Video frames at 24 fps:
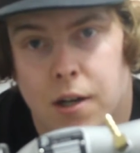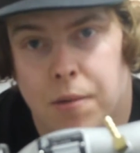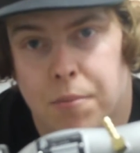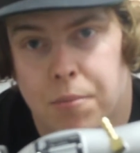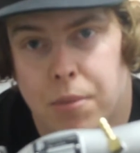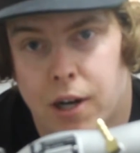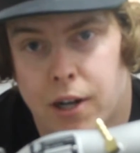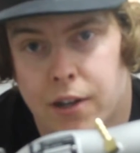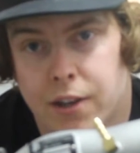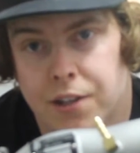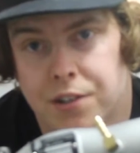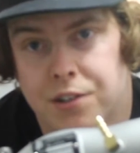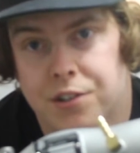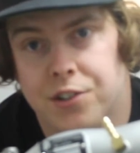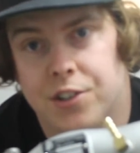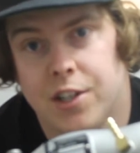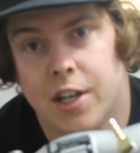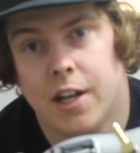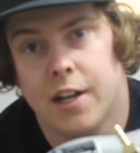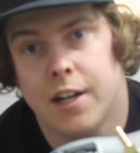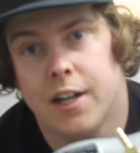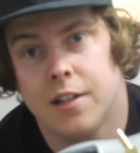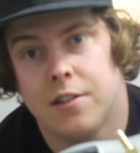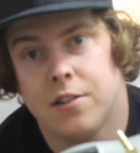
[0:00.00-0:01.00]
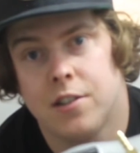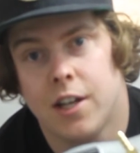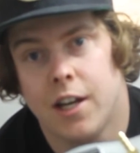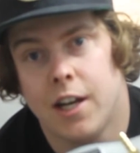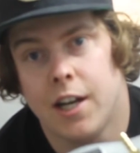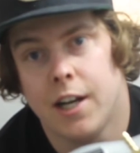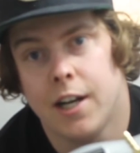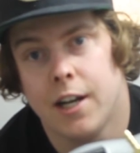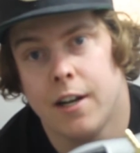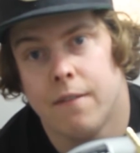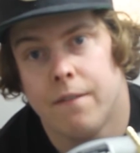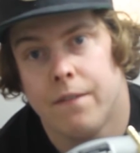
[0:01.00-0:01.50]
but this is it. It's
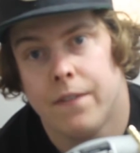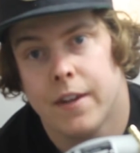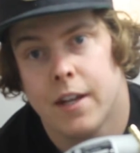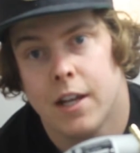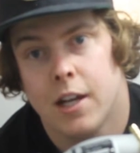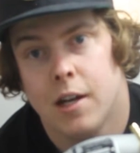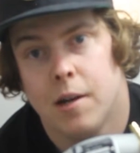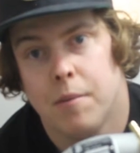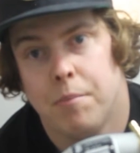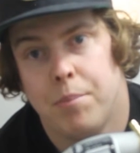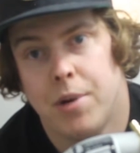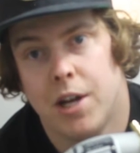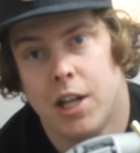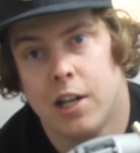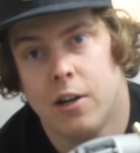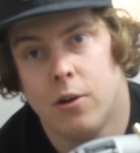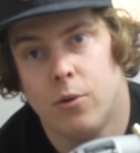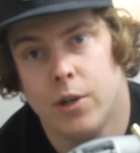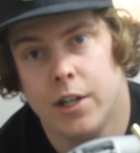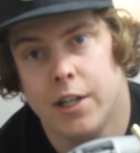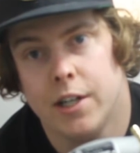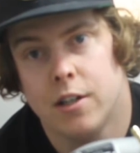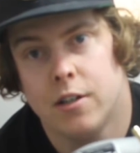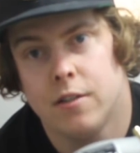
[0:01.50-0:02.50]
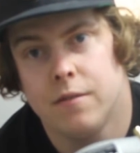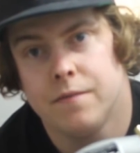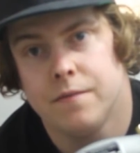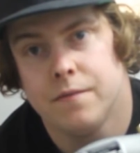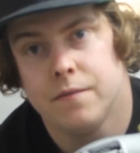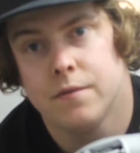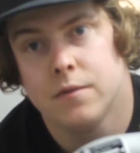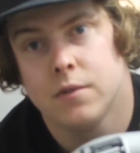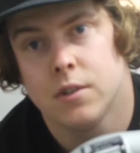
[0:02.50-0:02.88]
a billet wheel.